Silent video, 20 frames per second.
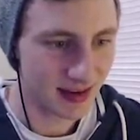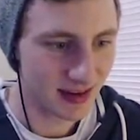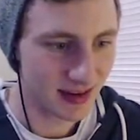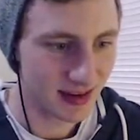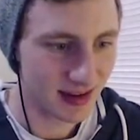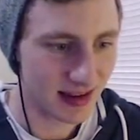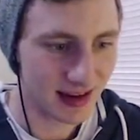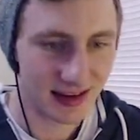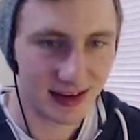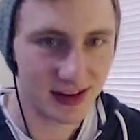
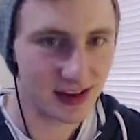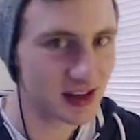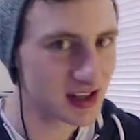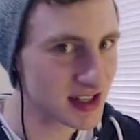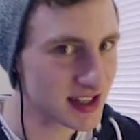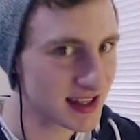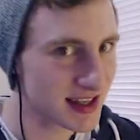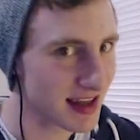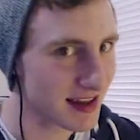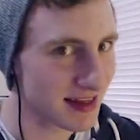Like, you
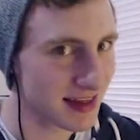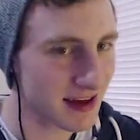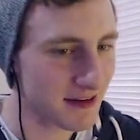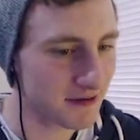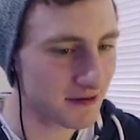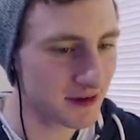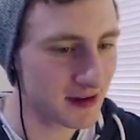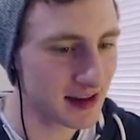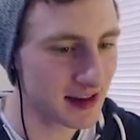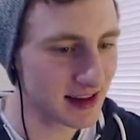just get that
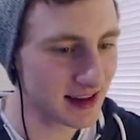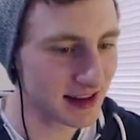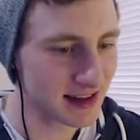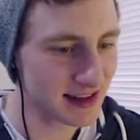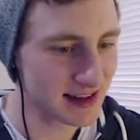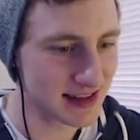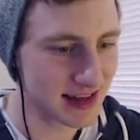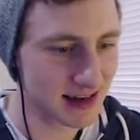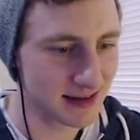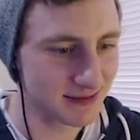feeling,
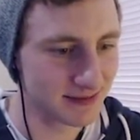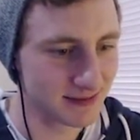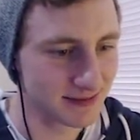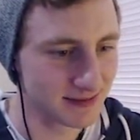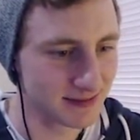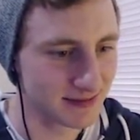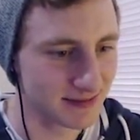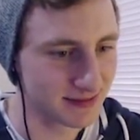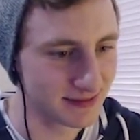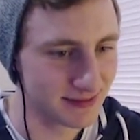it's like,
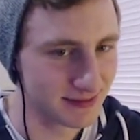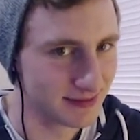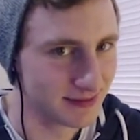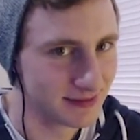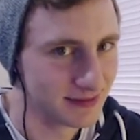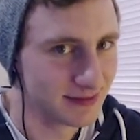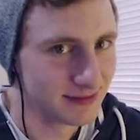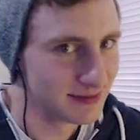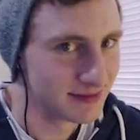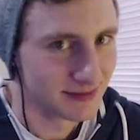
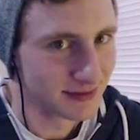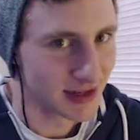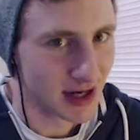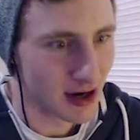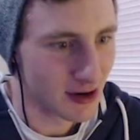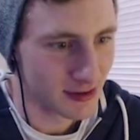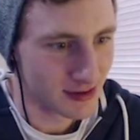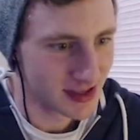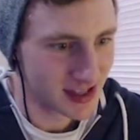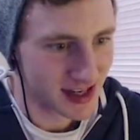
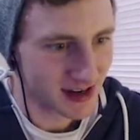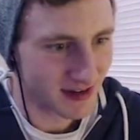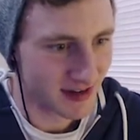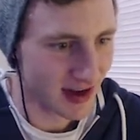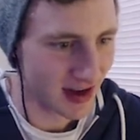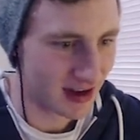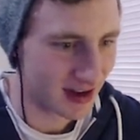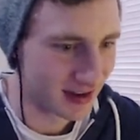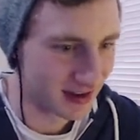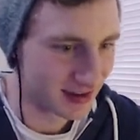cold shiver.